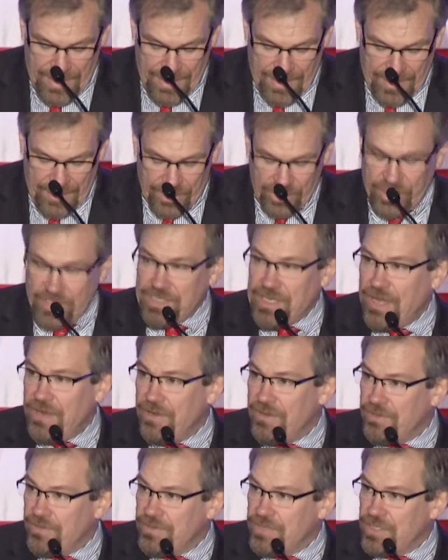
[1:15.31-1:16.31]
She's
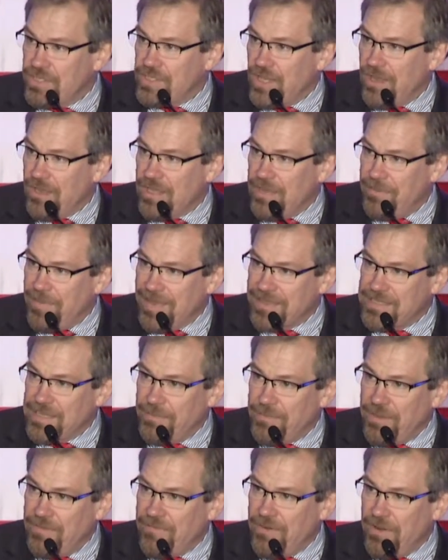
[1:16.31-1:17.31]
here to talk about
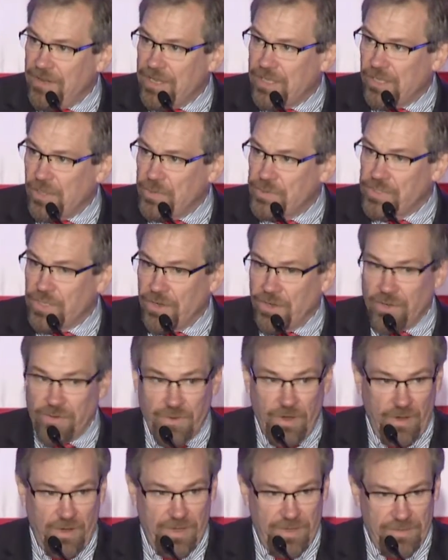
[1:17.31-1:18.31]
something very close to
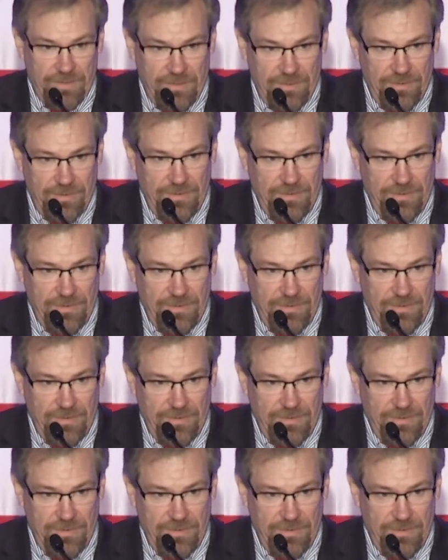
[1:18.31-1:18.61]
her heart,